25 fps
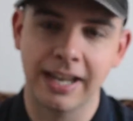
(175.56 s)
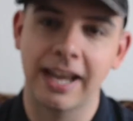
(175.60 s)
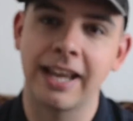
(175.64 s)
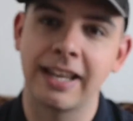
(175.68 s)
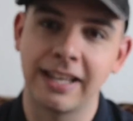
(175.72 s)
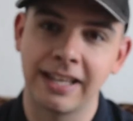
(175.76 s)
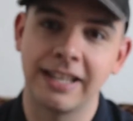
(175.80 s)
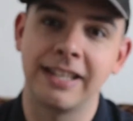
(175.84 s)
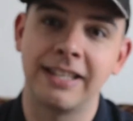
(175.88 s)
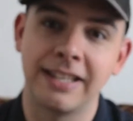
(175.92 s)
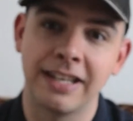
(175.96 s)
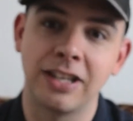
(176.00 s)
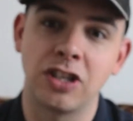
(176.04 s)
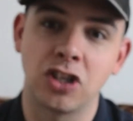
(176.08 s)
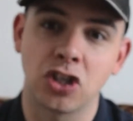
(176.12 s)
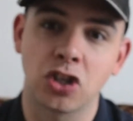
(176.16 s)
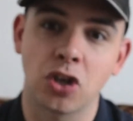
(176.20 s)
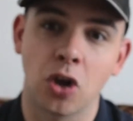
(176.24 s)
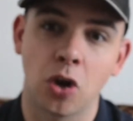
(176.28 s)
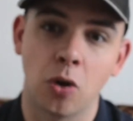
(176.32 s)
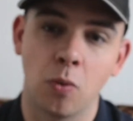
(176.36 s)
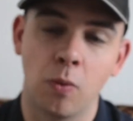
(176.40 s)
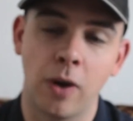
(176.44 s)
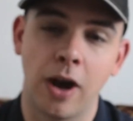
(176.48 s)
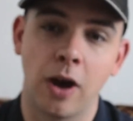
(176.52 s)
he did
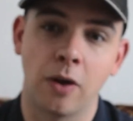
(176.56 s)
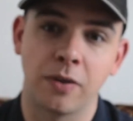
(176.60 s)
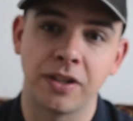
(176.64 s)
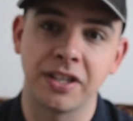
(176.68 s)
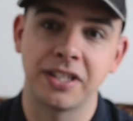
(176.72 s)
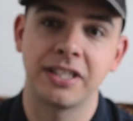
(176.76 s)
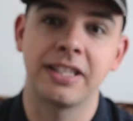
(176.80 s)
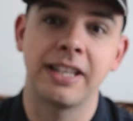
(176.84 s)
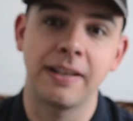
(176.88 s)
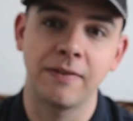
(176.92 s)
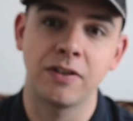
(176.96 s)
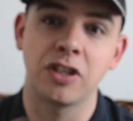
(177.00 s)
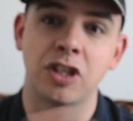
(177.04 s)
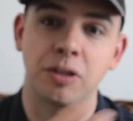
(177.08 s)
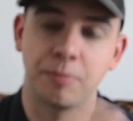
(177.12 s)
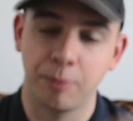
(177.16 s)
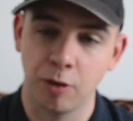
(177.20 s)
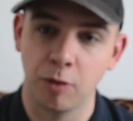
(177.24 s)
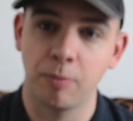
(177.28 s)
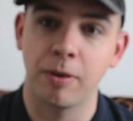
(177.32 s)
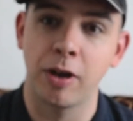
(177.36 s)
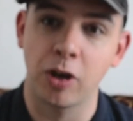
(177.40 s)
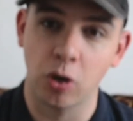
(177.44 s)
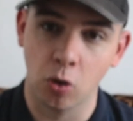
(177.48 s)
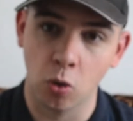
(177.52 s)
so well that Steven
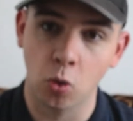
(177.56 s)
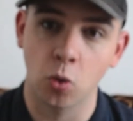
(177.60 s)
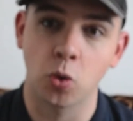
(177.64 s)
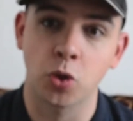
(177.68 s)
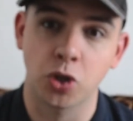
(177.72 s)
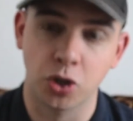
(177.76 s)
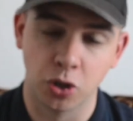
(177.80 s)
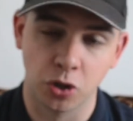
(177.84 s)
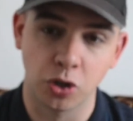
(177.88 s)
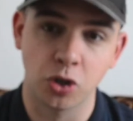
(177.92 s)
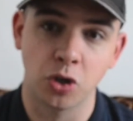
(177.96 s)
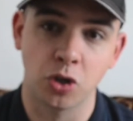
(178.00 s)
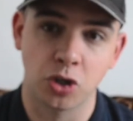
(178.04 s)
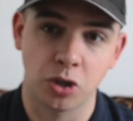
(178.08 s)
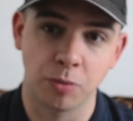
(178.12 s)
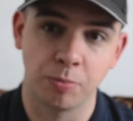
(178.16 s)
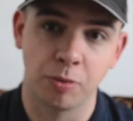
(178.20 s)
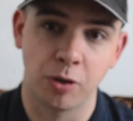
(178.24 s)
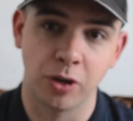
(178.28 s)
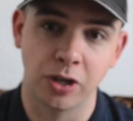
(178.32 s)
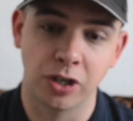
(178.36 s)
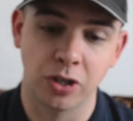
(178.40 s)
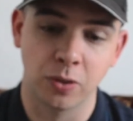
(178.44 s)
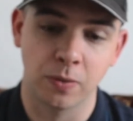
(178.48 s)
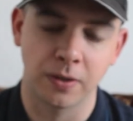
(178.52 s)
Spielberg also used to
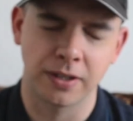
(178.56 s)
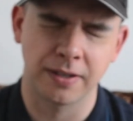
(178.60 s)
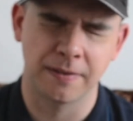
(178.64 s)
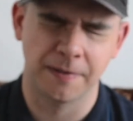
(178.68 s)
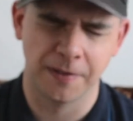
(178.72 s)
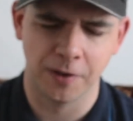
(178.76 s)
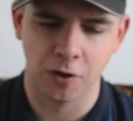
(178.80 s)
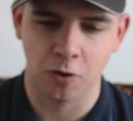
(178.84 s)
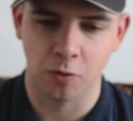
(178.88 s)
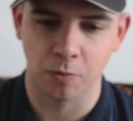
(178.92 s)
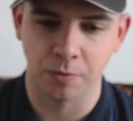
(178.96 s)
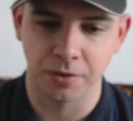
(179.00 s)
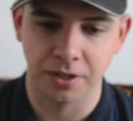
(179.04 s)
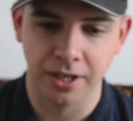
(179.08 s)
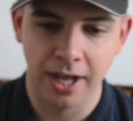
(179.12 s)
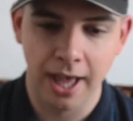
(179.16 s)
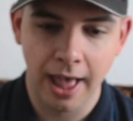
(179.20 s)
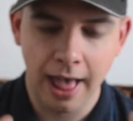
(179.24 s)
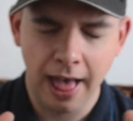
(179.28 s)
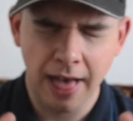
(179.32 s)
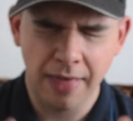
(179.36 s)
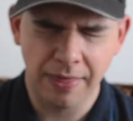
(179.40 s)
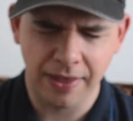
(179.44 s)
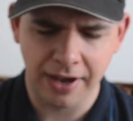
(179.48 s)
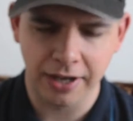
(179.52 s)
put into his films.
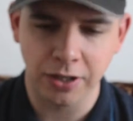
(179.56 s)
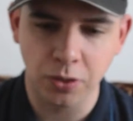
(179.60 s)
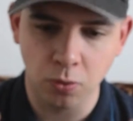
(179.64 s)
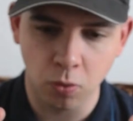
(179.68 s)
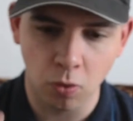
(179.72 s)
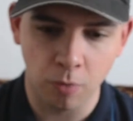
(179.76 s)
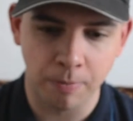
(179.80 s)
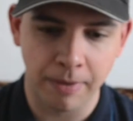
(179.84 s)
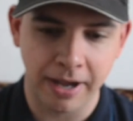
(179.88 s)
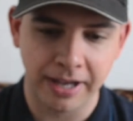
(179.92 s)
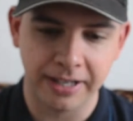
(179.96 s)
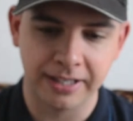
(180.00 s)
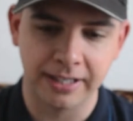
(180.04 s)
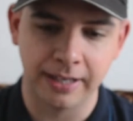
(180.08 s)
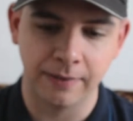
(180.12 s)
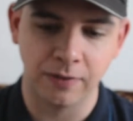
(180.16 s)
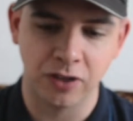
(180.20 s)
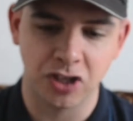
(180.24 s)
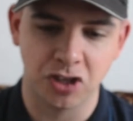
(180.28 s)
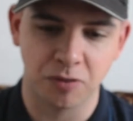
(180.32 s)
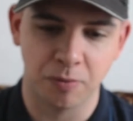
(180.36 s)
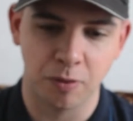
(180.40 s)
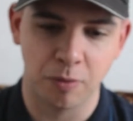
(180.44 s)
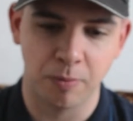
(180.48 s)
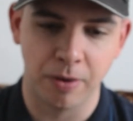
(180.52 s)
That's what makes
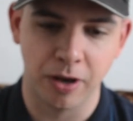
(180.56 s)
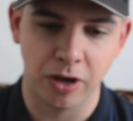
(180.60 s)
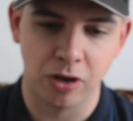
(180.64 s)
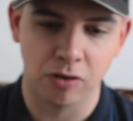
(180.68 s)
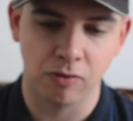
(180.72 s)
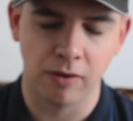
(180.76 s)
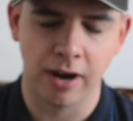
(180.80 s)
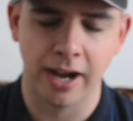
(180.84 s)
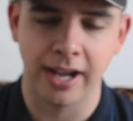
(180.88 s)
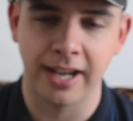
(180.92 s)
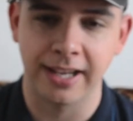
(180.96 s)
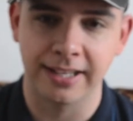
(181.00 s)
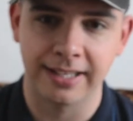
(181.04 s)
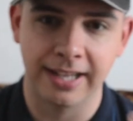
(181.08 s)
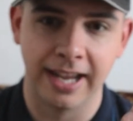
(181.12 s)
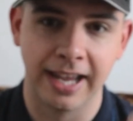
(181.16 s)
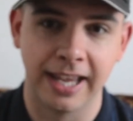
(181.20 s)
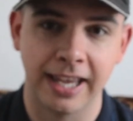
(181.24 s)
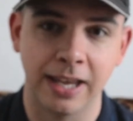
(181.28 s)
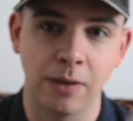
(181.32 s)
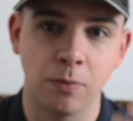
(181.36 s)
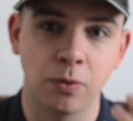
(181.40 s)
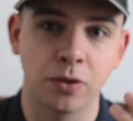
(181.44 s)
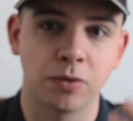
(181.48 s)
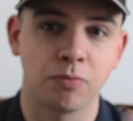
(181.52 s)
Steven Spielberg great, is that
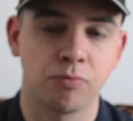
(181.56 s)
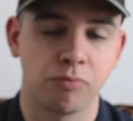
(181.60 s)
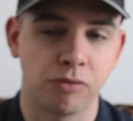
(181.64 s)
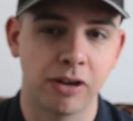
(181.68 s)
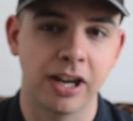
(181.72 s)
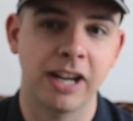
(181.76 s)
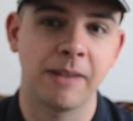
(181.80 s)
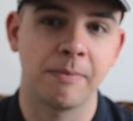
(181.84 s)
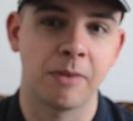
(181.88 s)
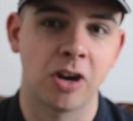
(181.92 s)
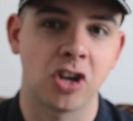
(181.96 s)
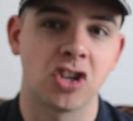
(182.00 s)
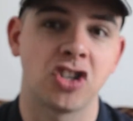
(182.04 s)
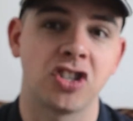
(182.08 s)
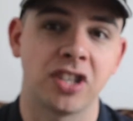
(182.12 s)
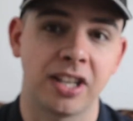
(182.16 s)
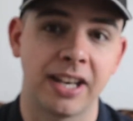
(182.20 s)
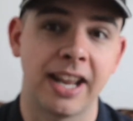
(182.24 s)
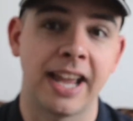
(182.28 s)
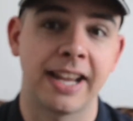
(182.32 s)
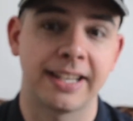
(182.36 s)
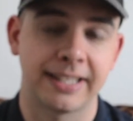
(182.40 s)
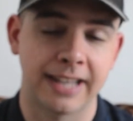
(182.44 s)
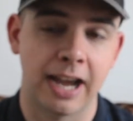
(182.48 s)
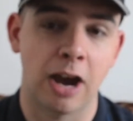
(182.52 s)
he was pretty much the
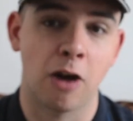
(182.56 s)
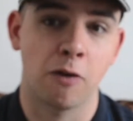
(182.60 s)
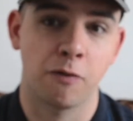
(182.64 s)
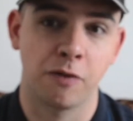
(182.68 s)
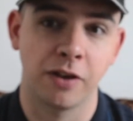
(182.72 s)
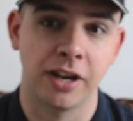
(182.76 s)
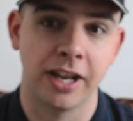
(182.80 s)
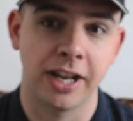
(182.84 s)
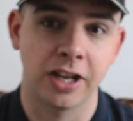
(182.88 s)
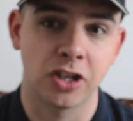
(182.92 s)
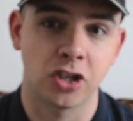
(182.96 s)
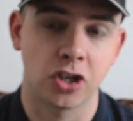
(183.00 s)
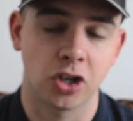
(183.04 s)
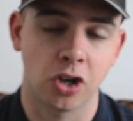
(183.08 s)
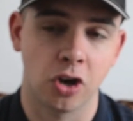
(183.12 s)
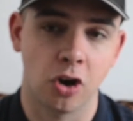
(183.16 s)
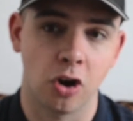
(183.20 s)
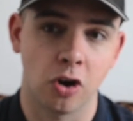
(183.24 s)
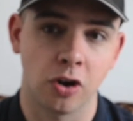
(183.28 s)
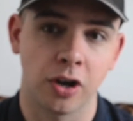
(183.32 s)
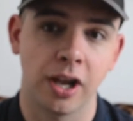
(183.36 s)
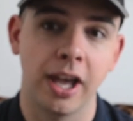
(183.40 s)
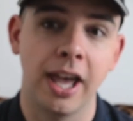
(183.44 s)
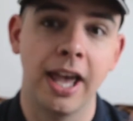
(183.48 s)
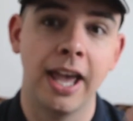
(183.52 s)
next Alfred
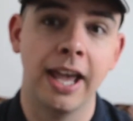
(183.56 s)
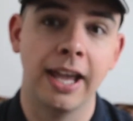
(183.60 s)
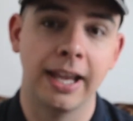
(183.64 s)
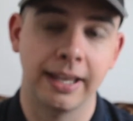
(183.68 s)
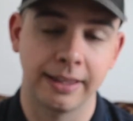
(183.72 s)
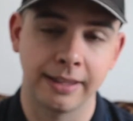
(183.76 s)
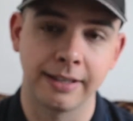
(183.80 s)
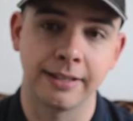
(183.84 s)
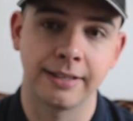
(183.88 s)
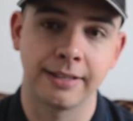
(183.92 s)
Hitchcock in the